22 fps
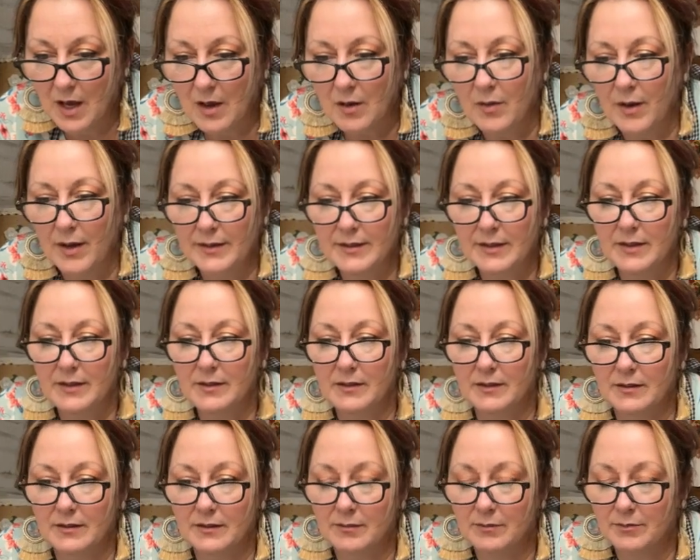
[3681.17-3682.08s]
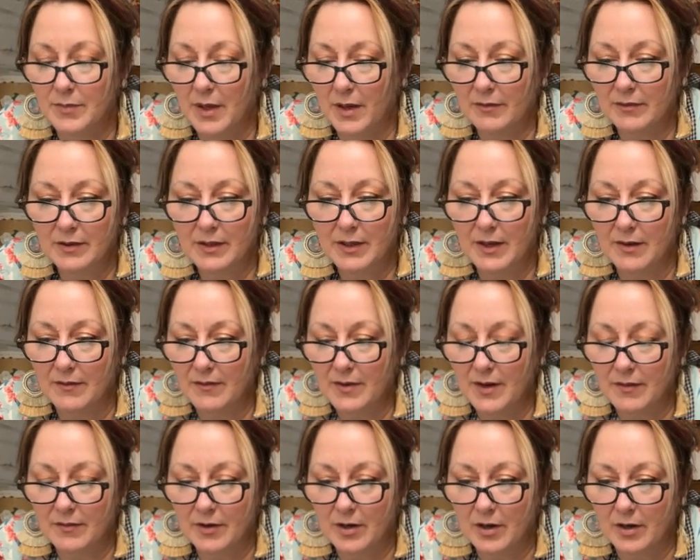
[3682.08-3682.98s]
Oh, I didn't. Beverly, I've
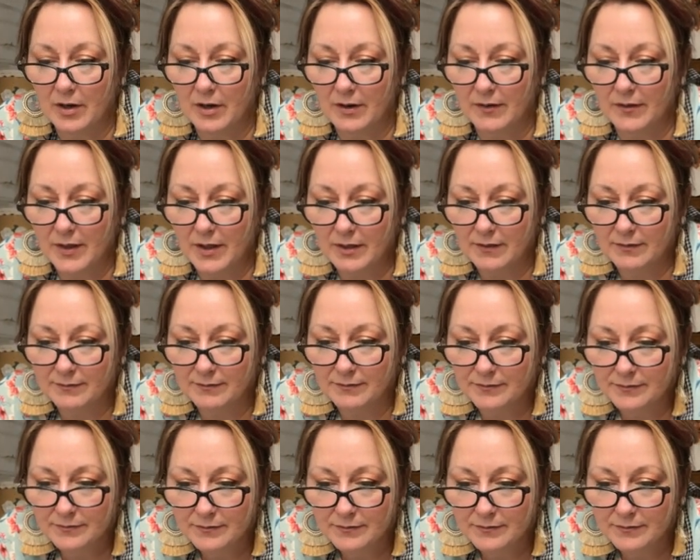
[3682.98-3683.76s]
never heard of it.